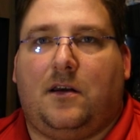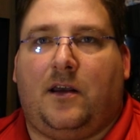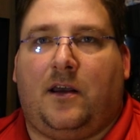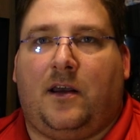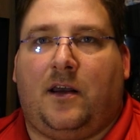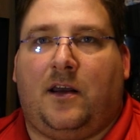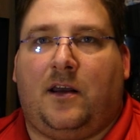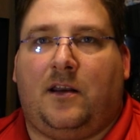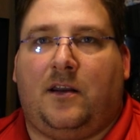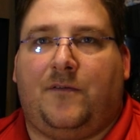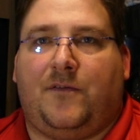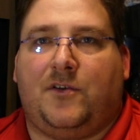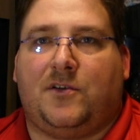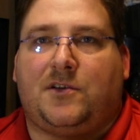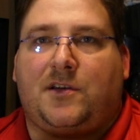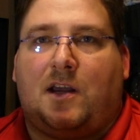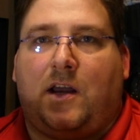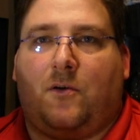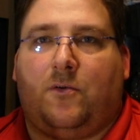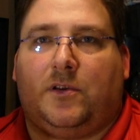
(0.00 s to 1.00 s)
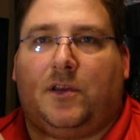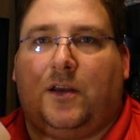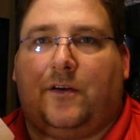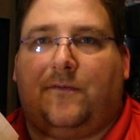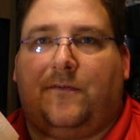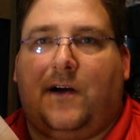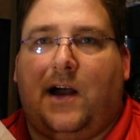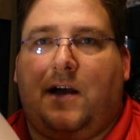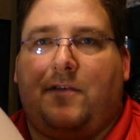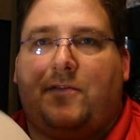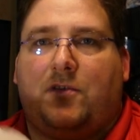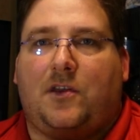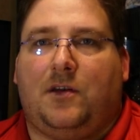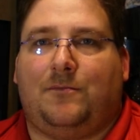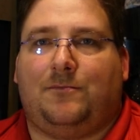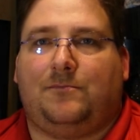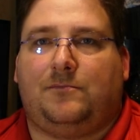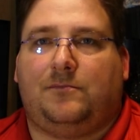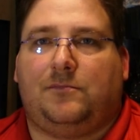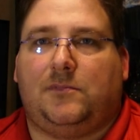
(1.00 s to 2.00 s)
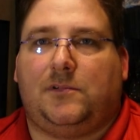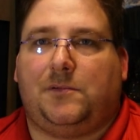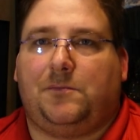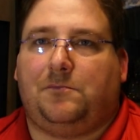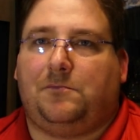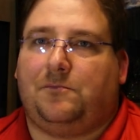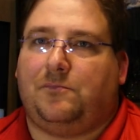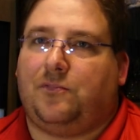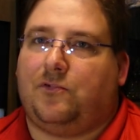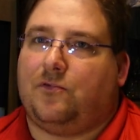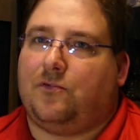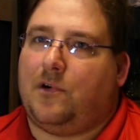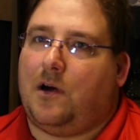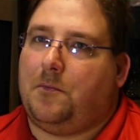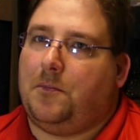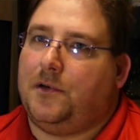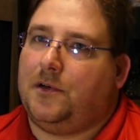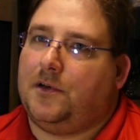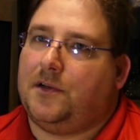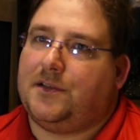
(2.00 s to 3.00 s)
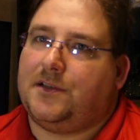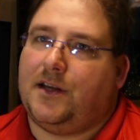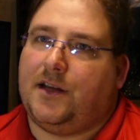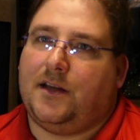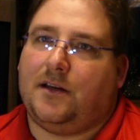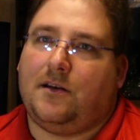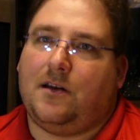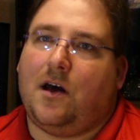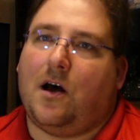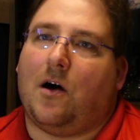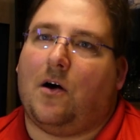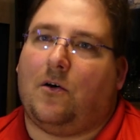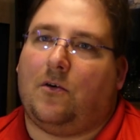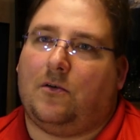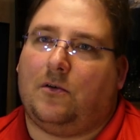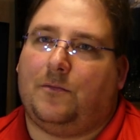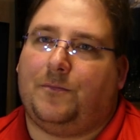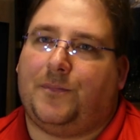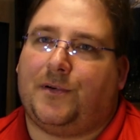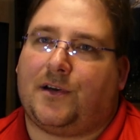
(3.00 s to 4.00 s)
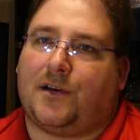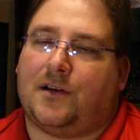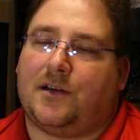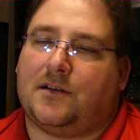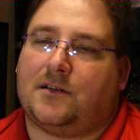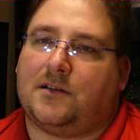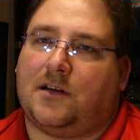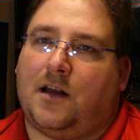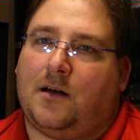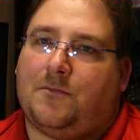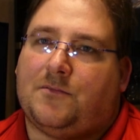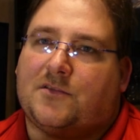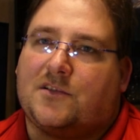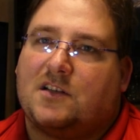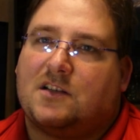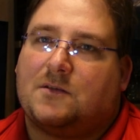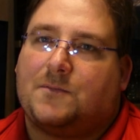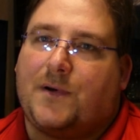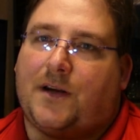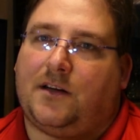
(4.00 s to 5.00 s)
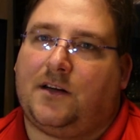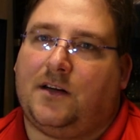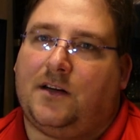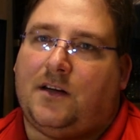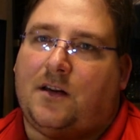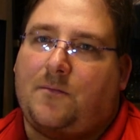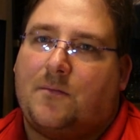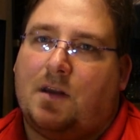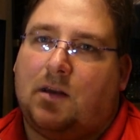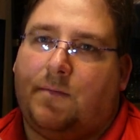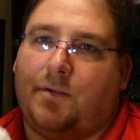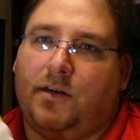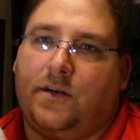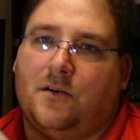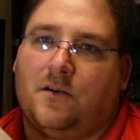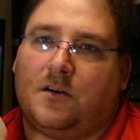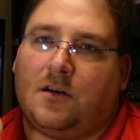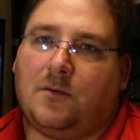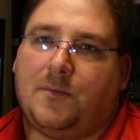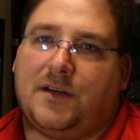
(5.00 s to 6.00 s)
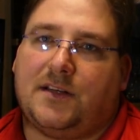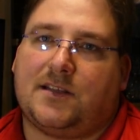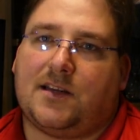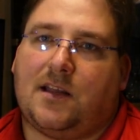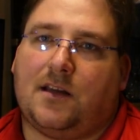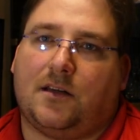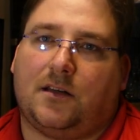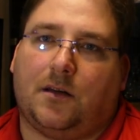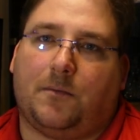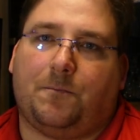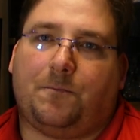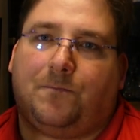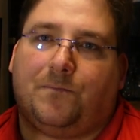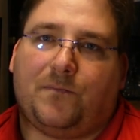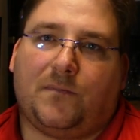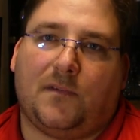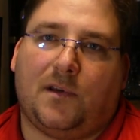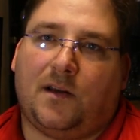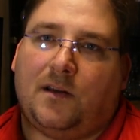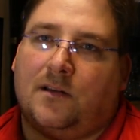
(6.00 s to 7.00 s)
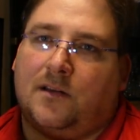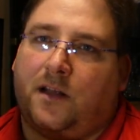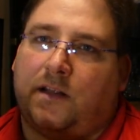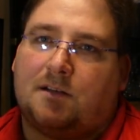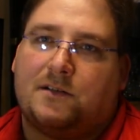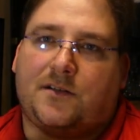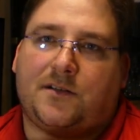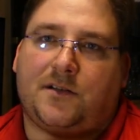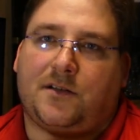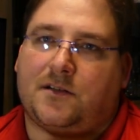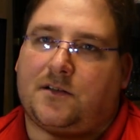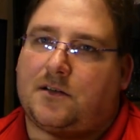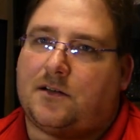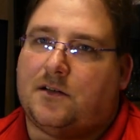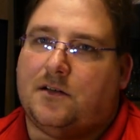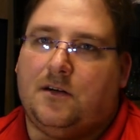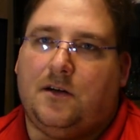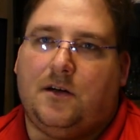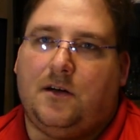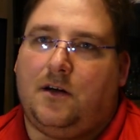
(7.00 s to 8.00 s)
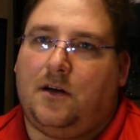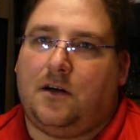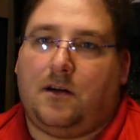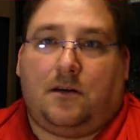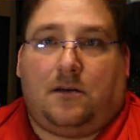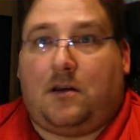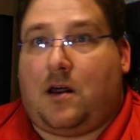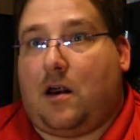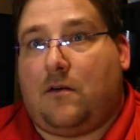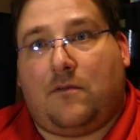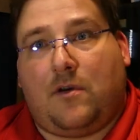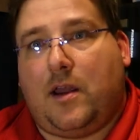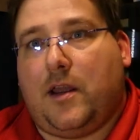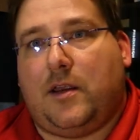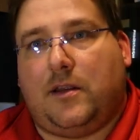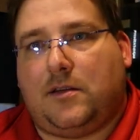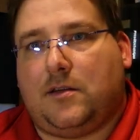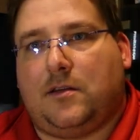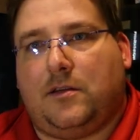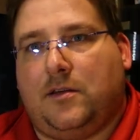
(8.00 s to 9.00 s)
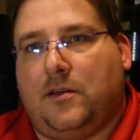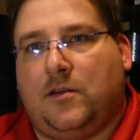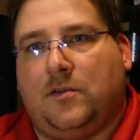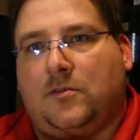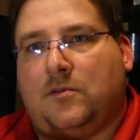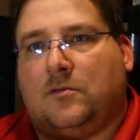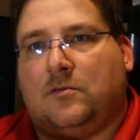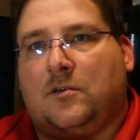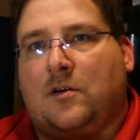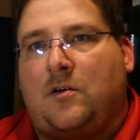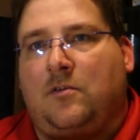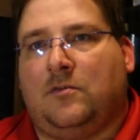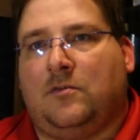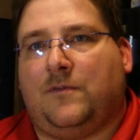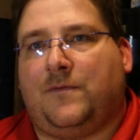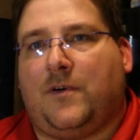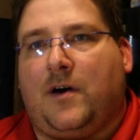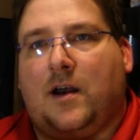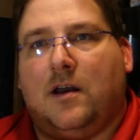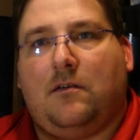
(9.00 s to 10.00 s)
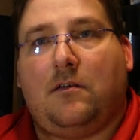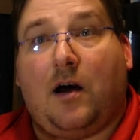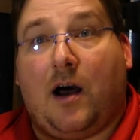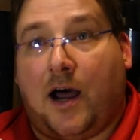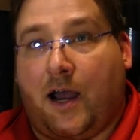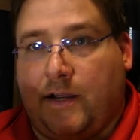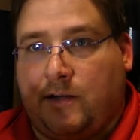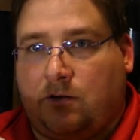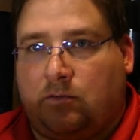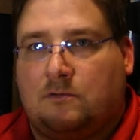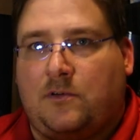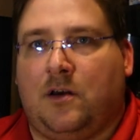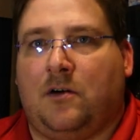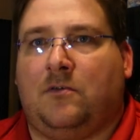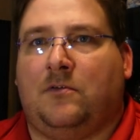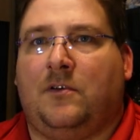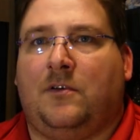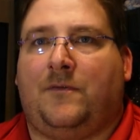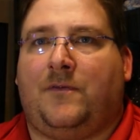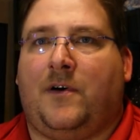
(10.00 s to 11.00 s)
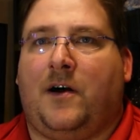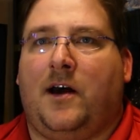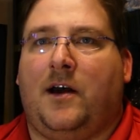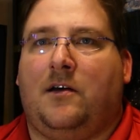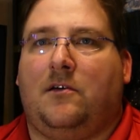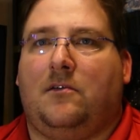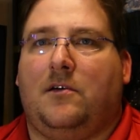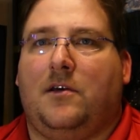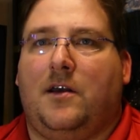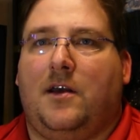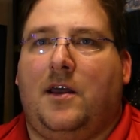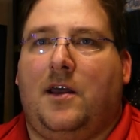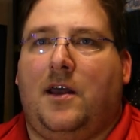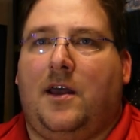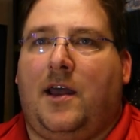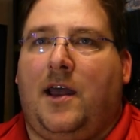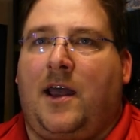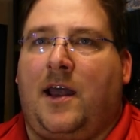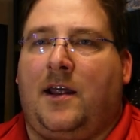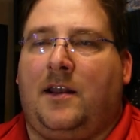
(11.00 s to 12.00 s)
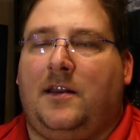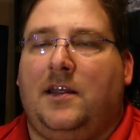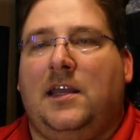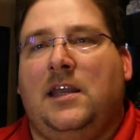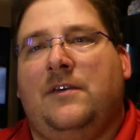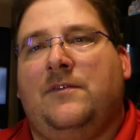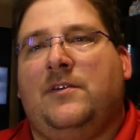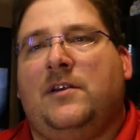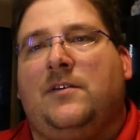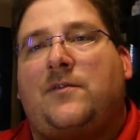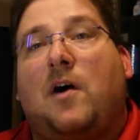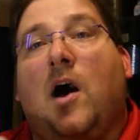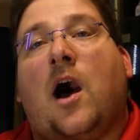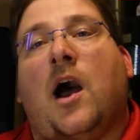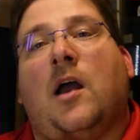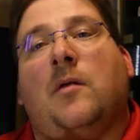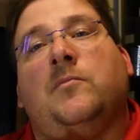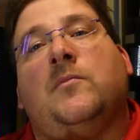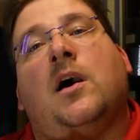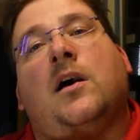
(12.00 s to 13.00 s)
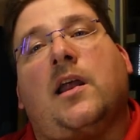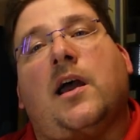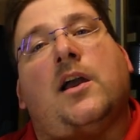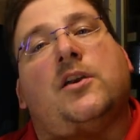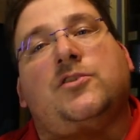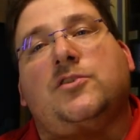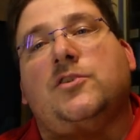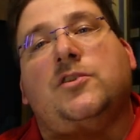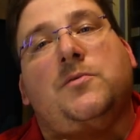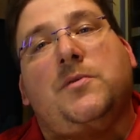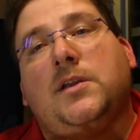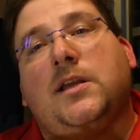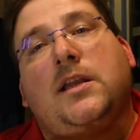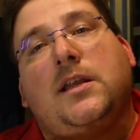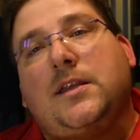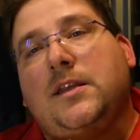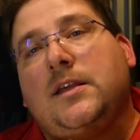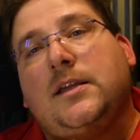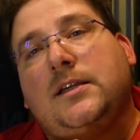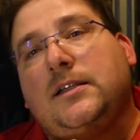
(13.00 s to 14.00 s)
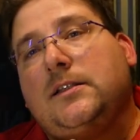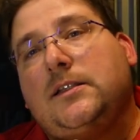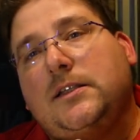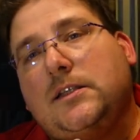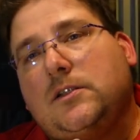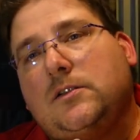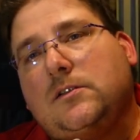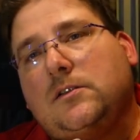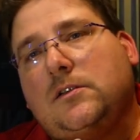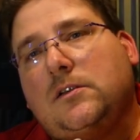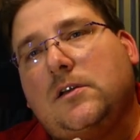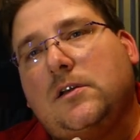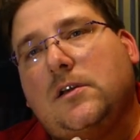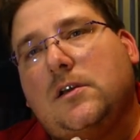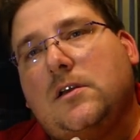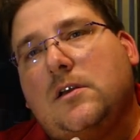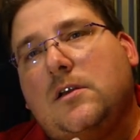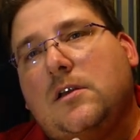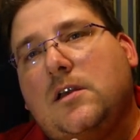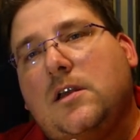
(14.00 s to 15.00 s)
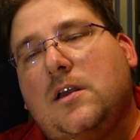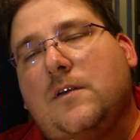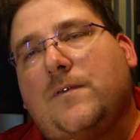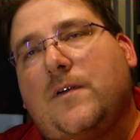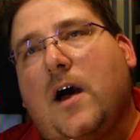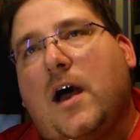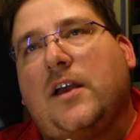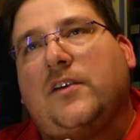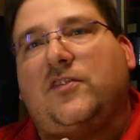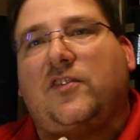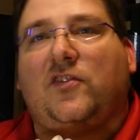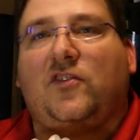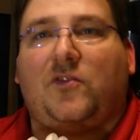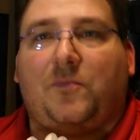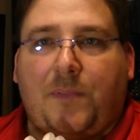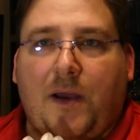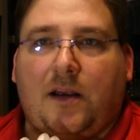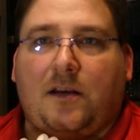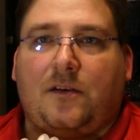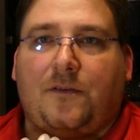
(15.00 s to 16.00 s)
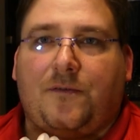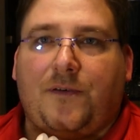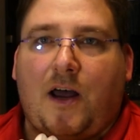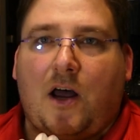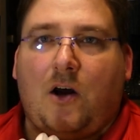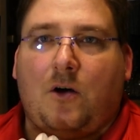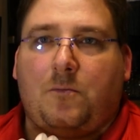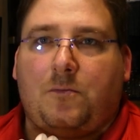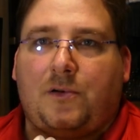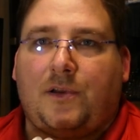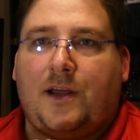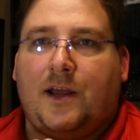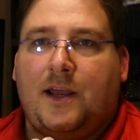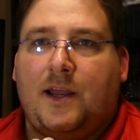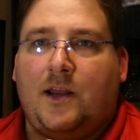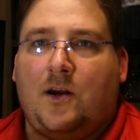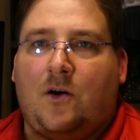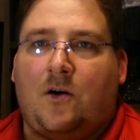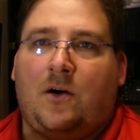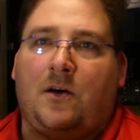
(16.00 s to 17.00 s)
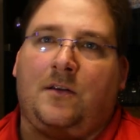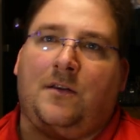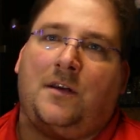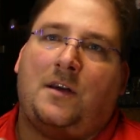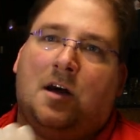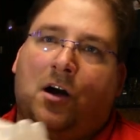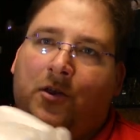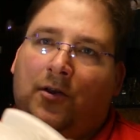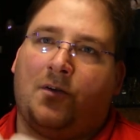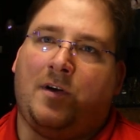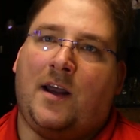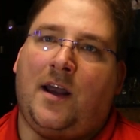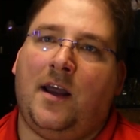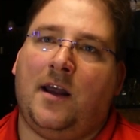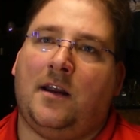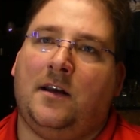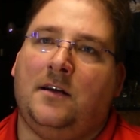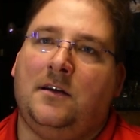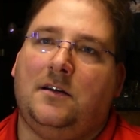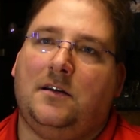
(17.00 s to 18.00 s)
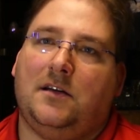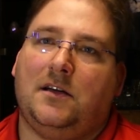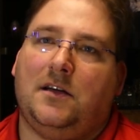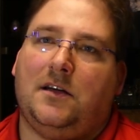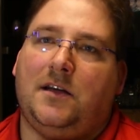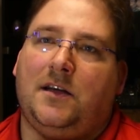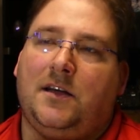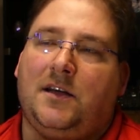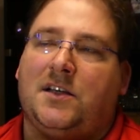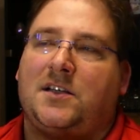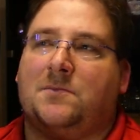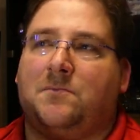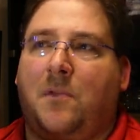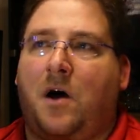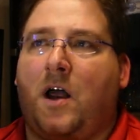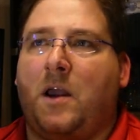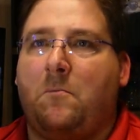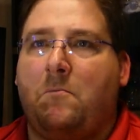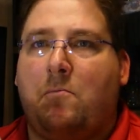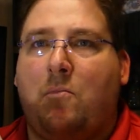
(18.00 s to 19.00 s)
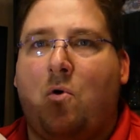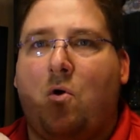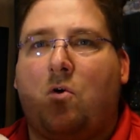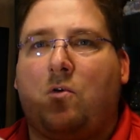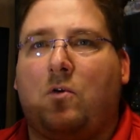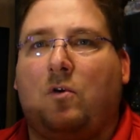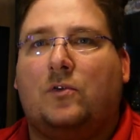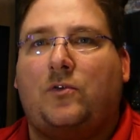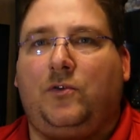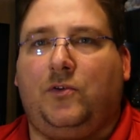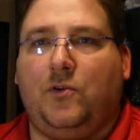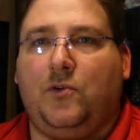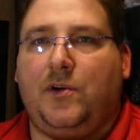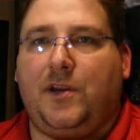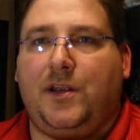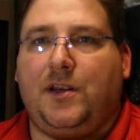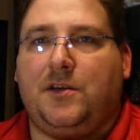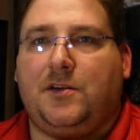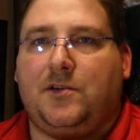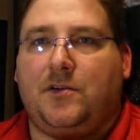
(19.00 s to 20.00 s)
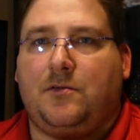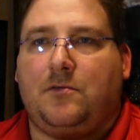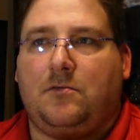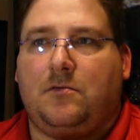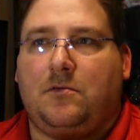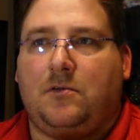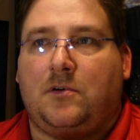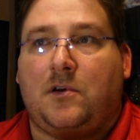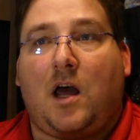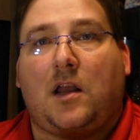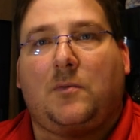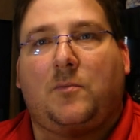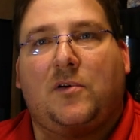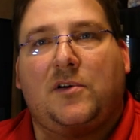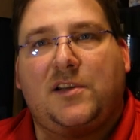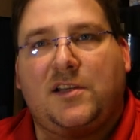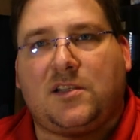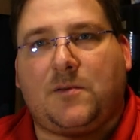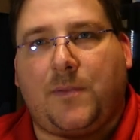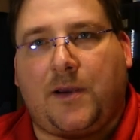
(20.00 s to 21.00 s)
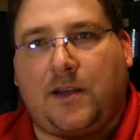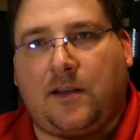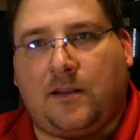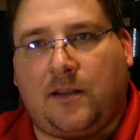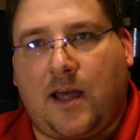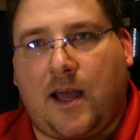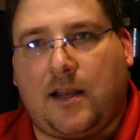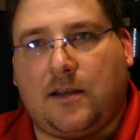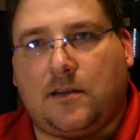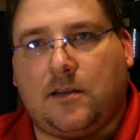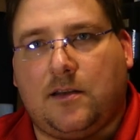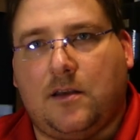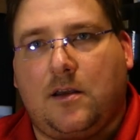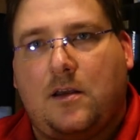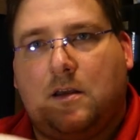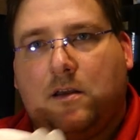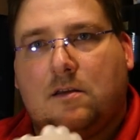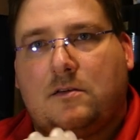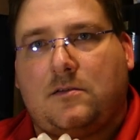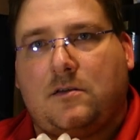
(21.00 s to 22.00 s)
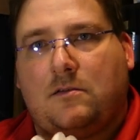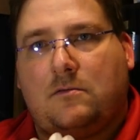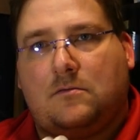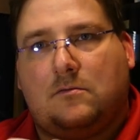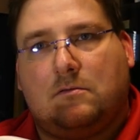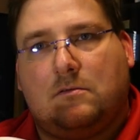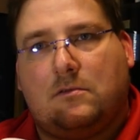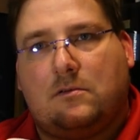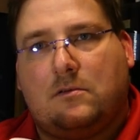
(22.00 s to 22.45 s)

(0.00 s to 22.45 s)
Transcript: And if you say I would like five of them, I'm probably going to tell you no, because I'm suspecting that maybe you're going to be selling them. And that's just not right. You don't the file, I don't own the file, and even if I'm not actually doing anything illegal, if I suspect foul play on the other end, it is my moral duty to not participate in that. So